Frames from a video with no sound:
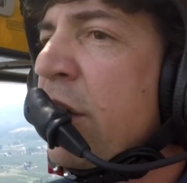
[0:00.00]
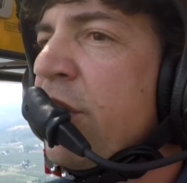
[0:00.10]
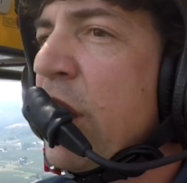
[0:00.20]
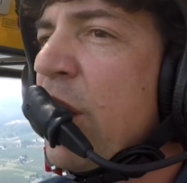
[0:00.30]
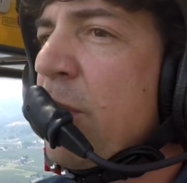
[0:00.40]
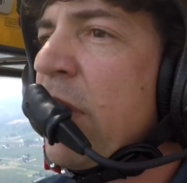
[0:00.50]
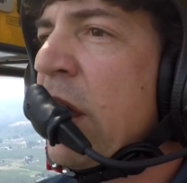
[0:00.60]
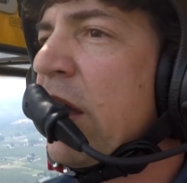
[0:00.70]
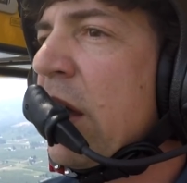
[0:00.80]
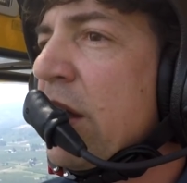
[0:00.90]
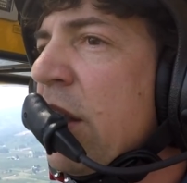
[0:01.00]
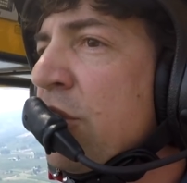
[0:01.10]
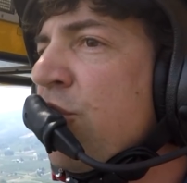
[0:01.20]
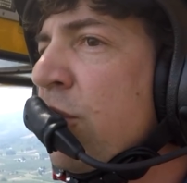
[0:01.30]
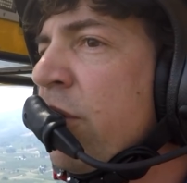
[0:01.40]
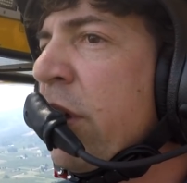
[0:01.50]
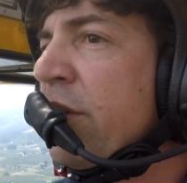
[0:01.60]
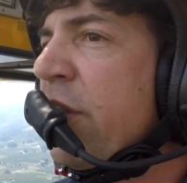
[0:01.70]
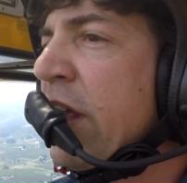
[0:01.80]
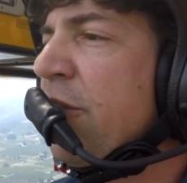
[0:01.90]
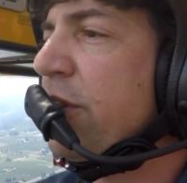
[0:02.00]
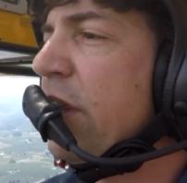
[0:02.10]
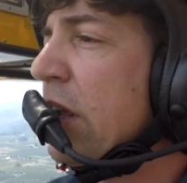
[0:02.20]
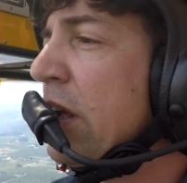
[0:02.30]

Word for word: them, and ensure their safety.